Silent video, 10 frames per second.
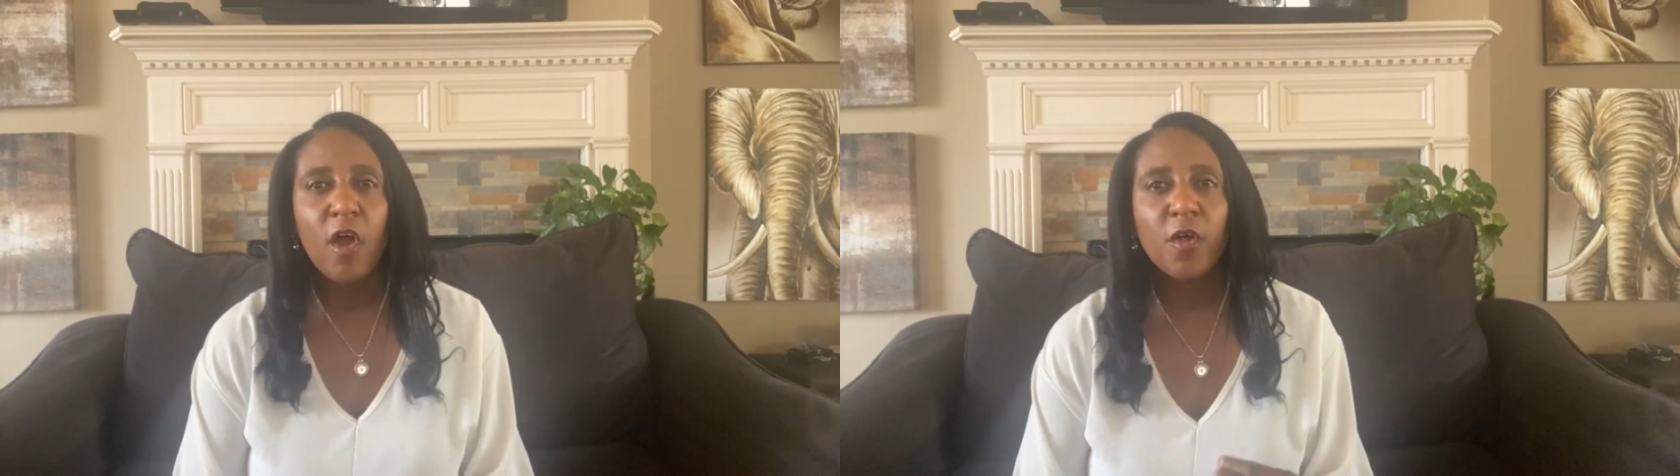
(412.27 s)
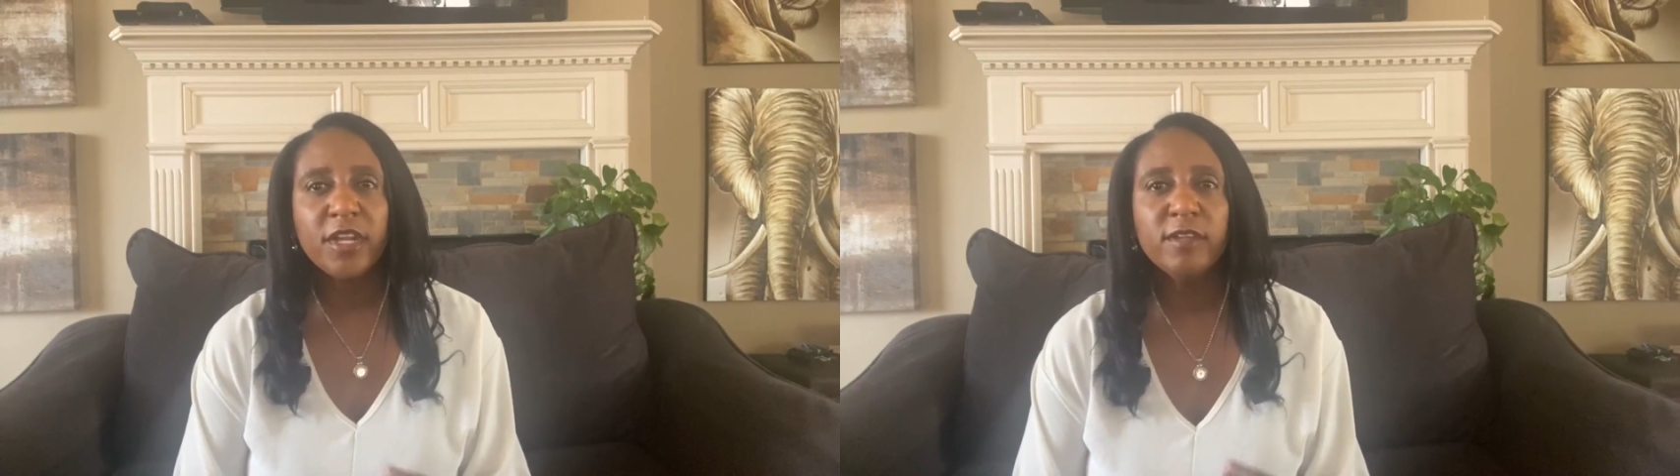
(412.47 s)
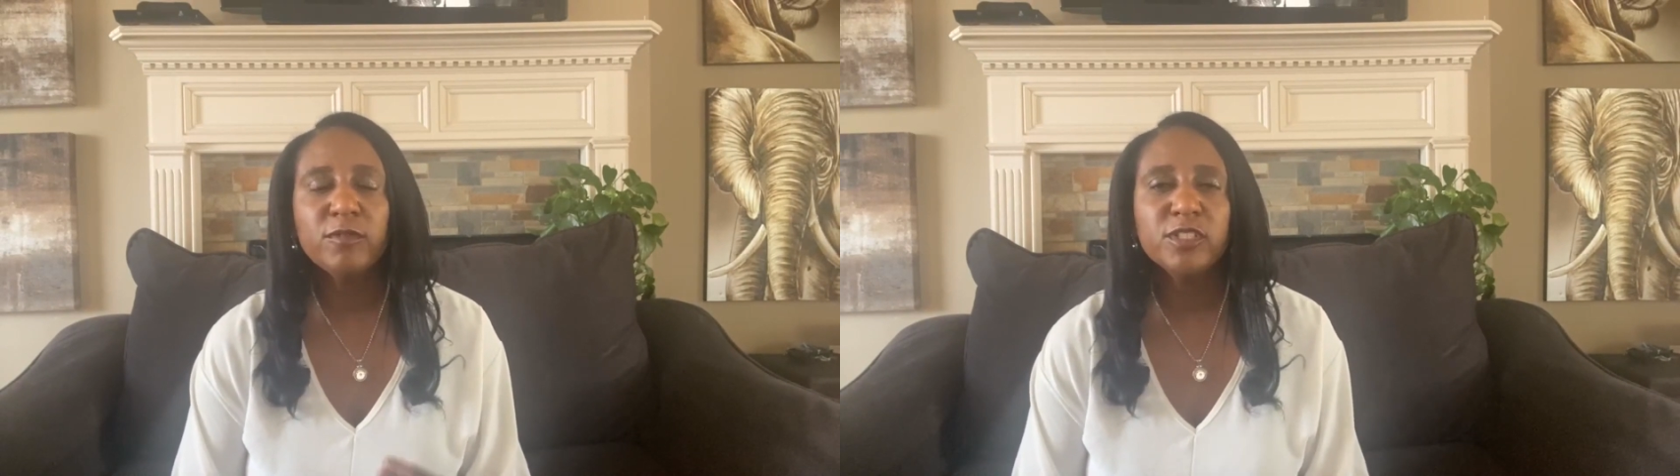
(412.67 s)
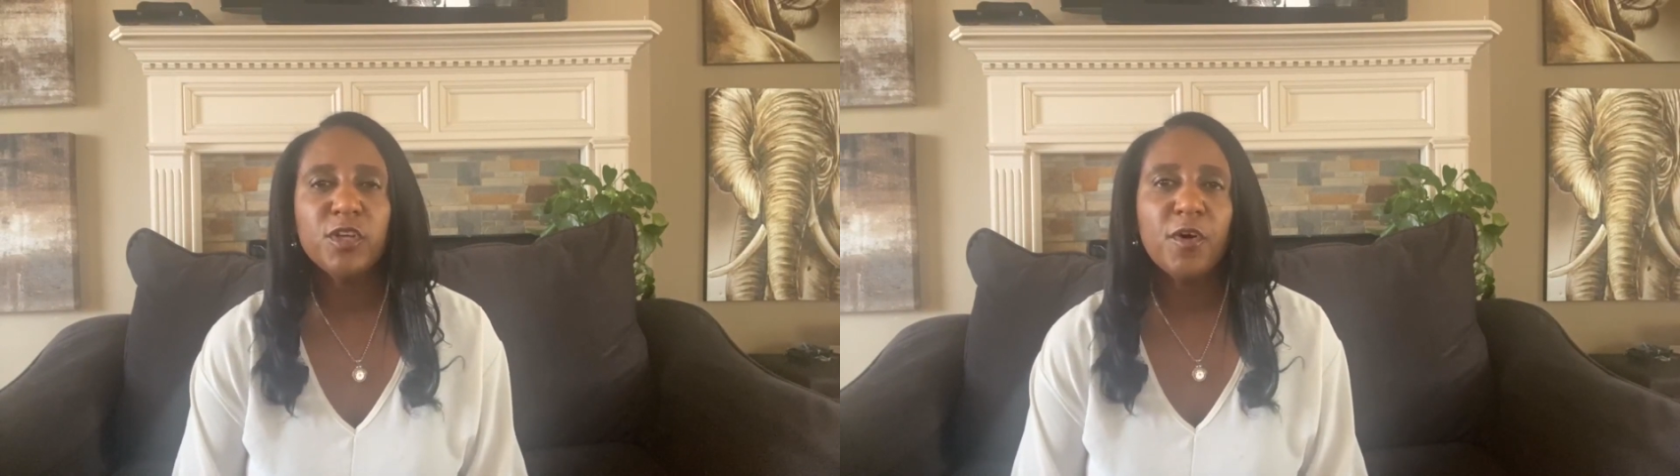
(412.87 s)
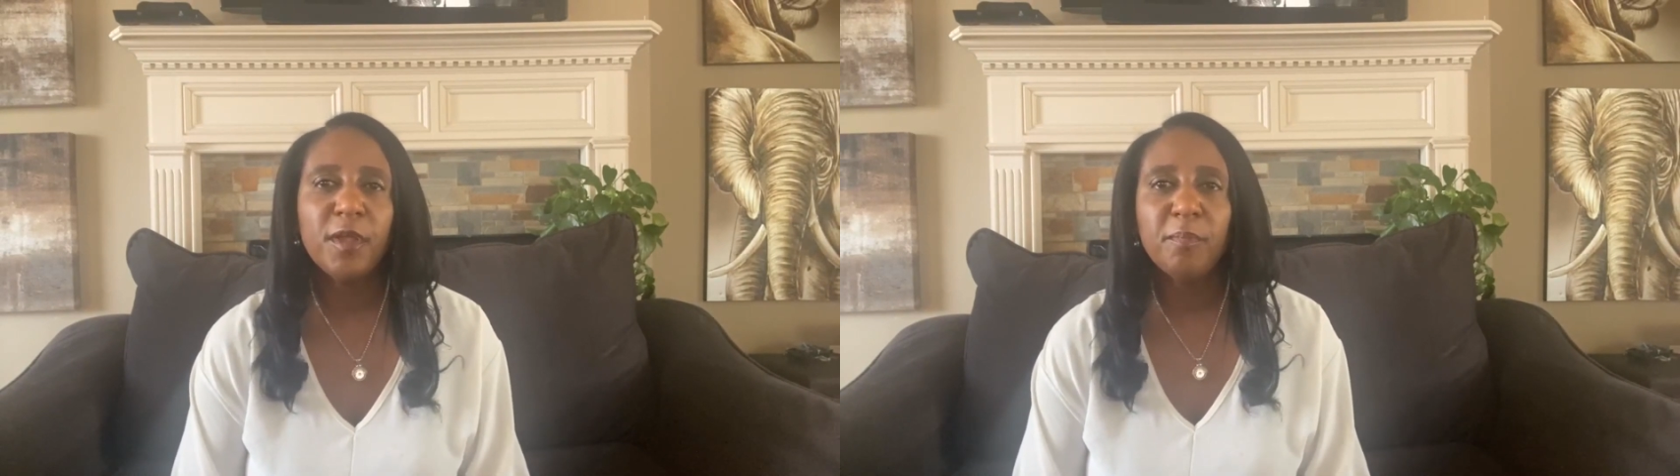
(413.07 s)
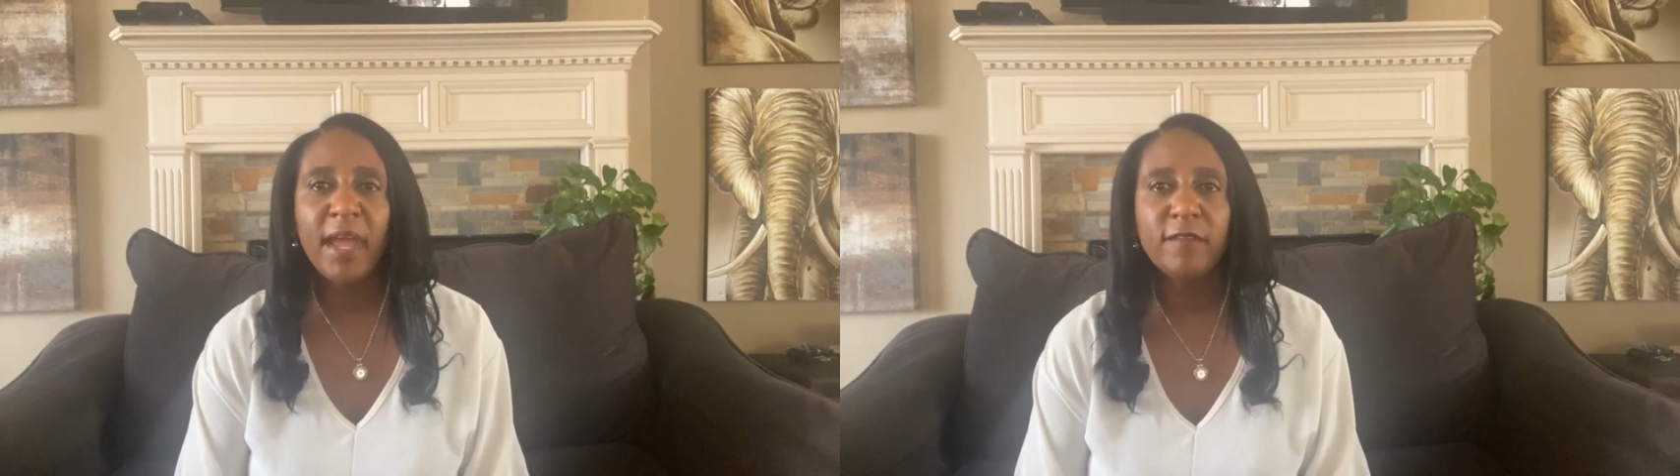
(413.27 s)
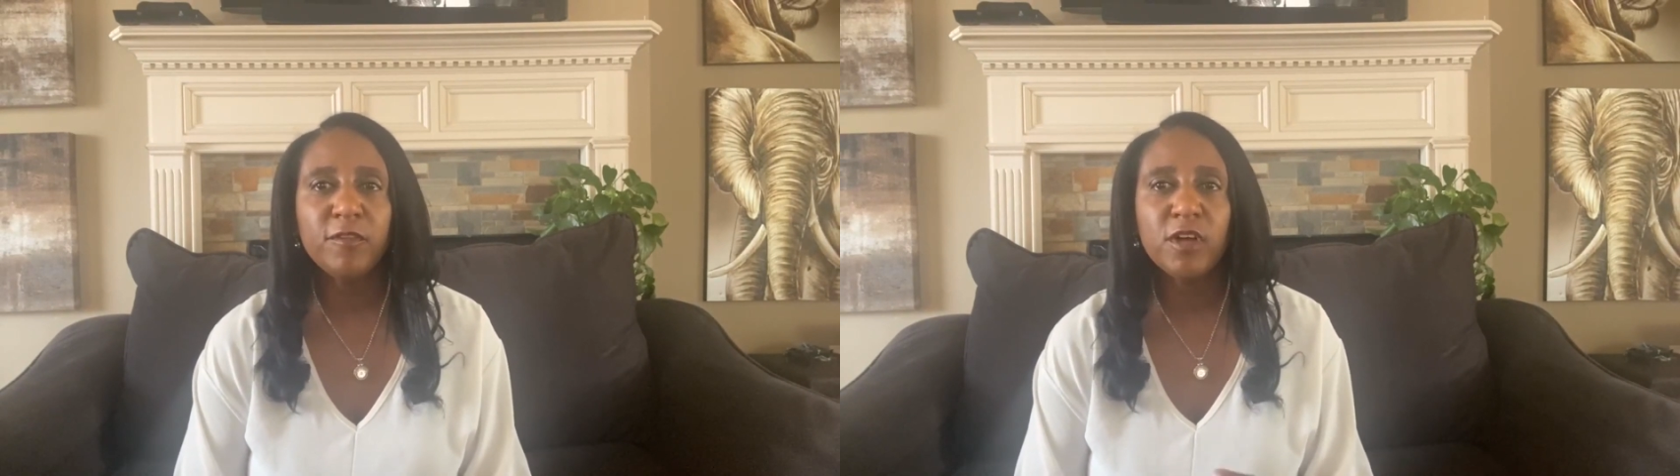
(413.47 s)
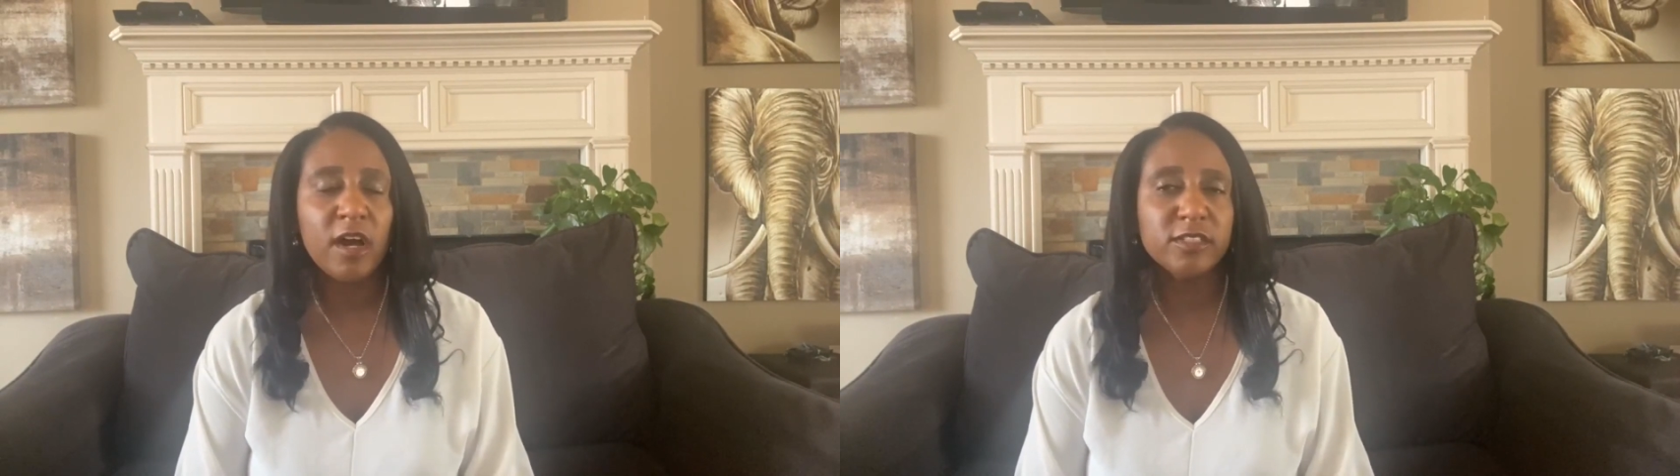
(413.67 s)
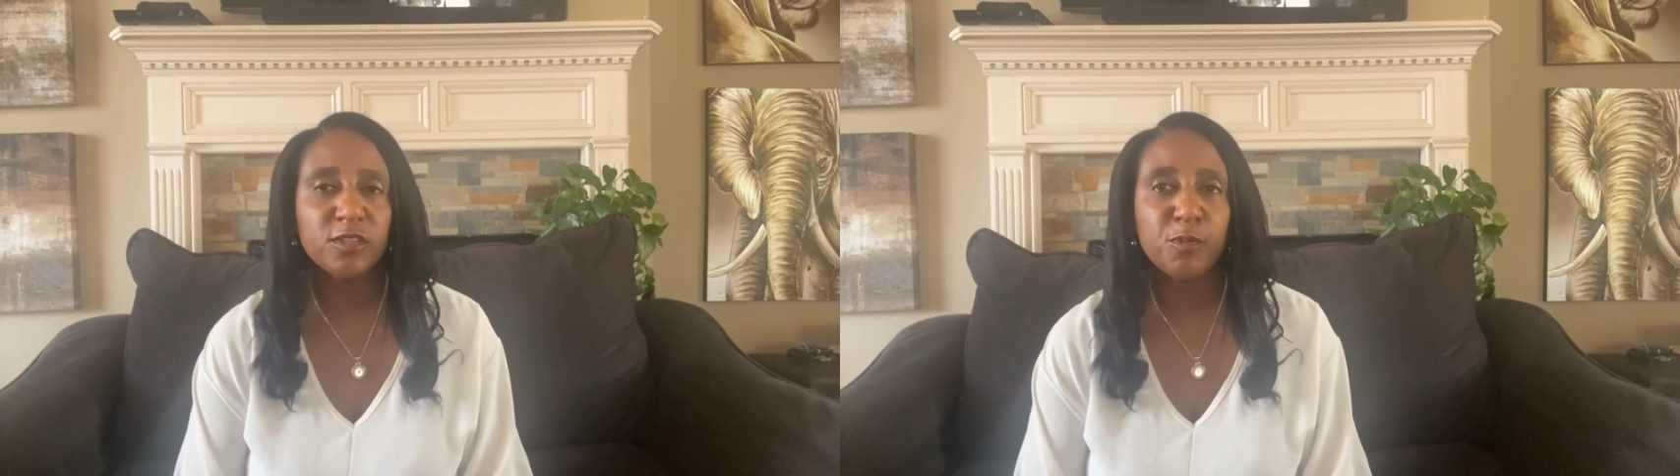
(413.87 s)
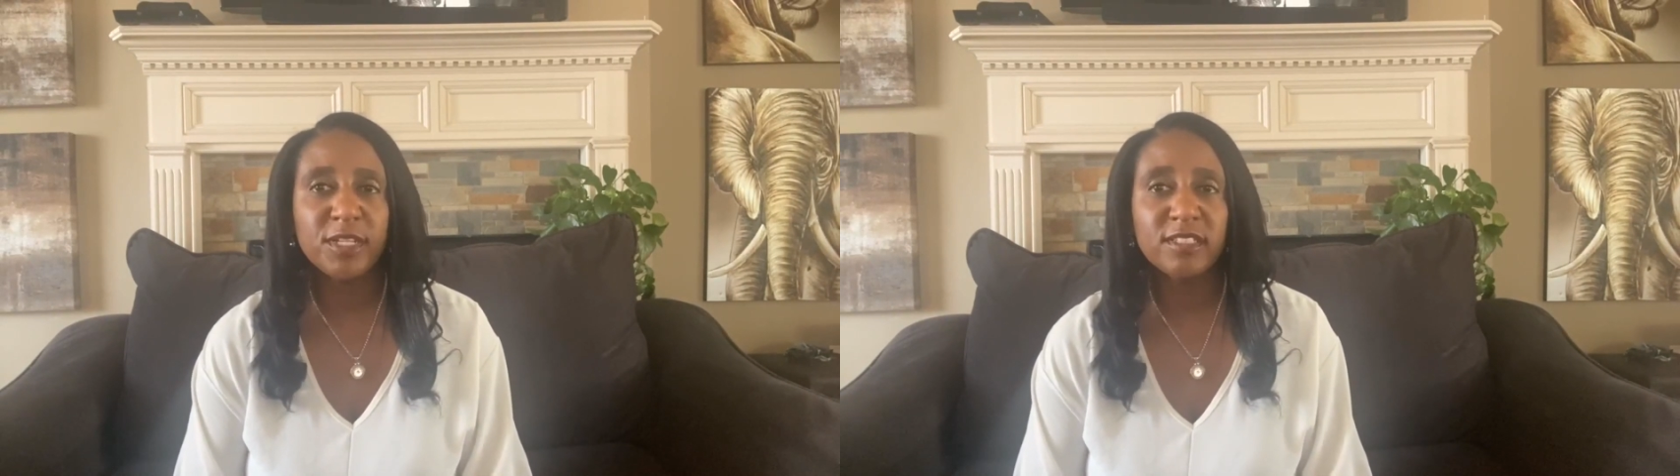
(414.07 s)
or can result in painful
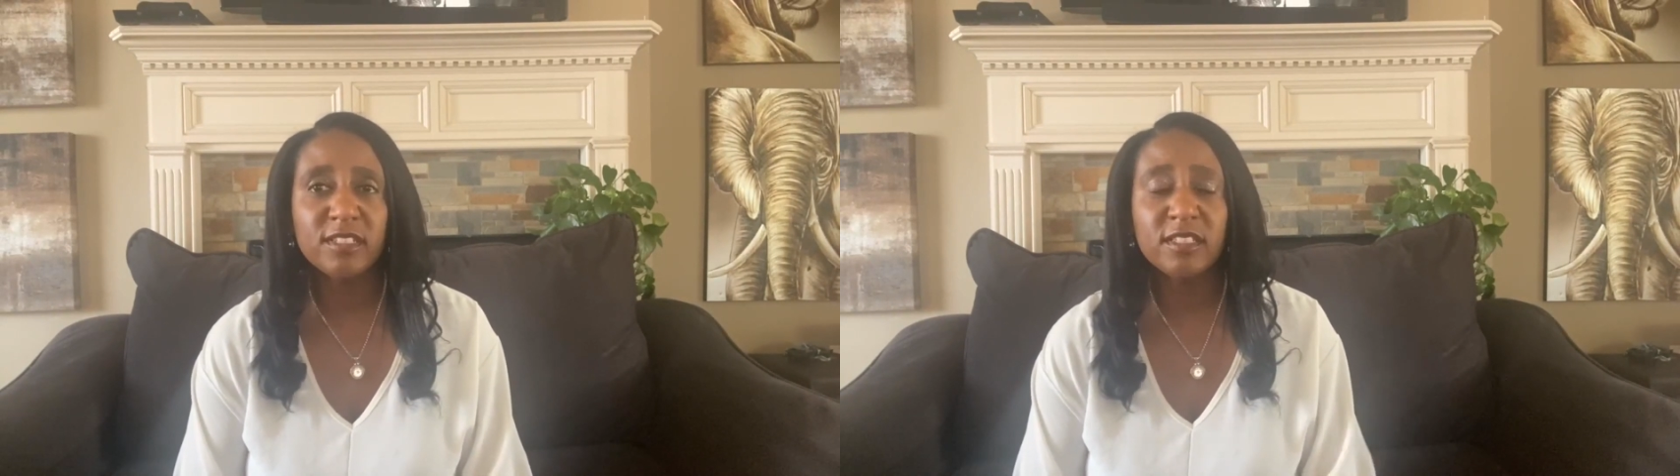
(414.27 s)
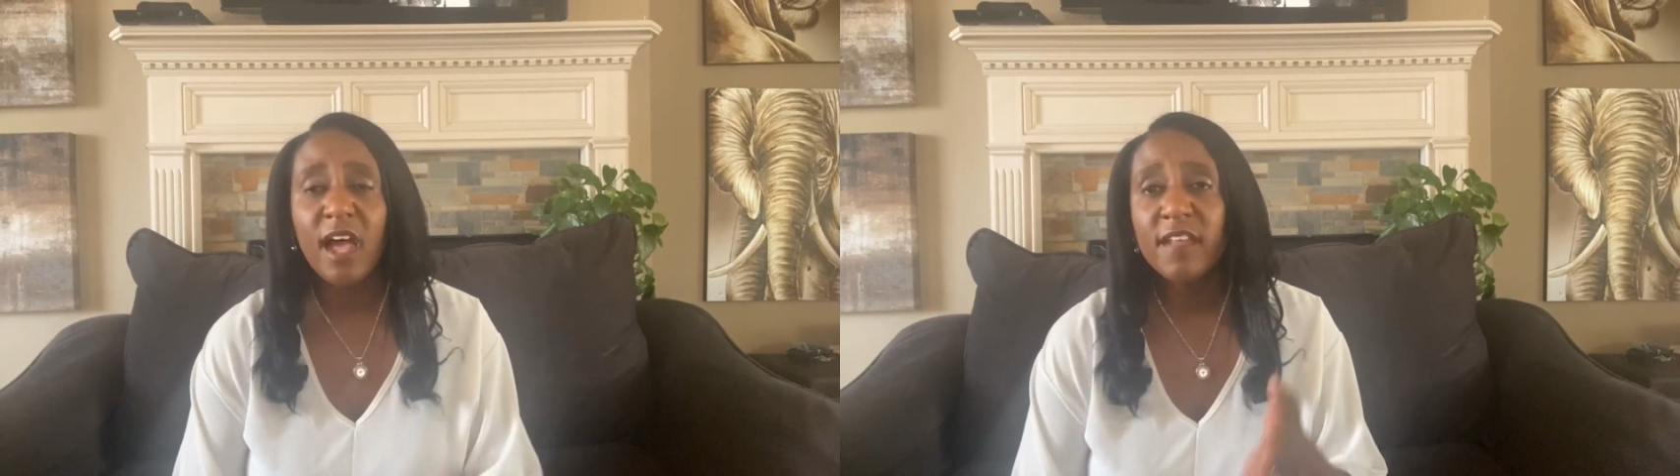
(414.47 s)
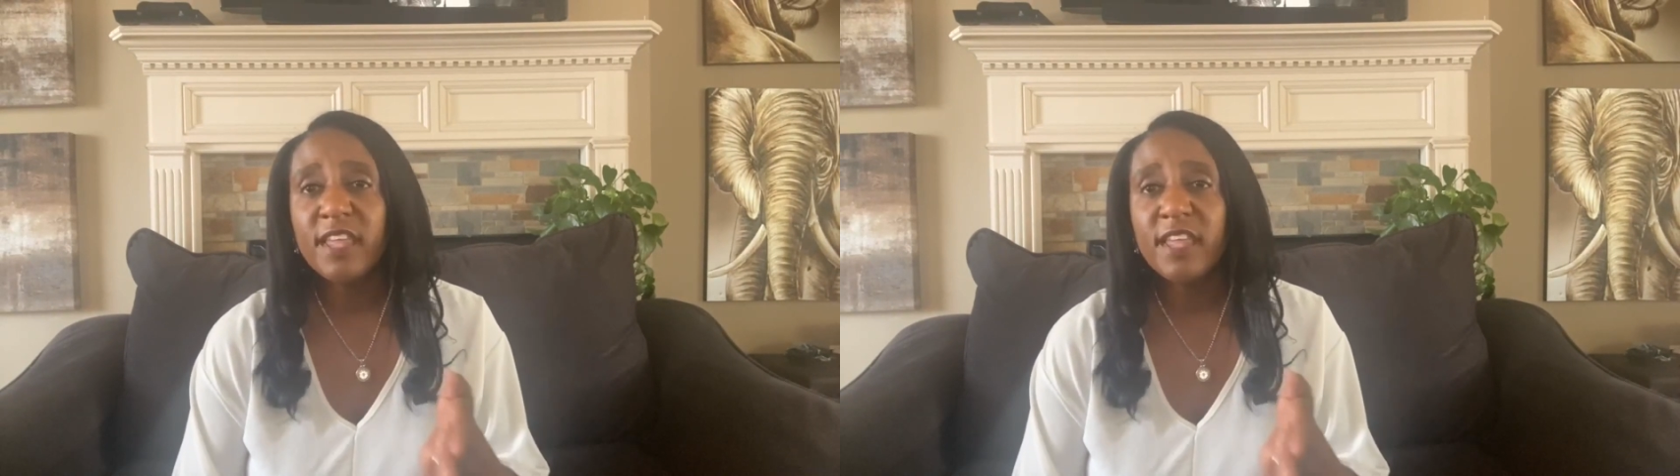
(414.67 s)
consequences.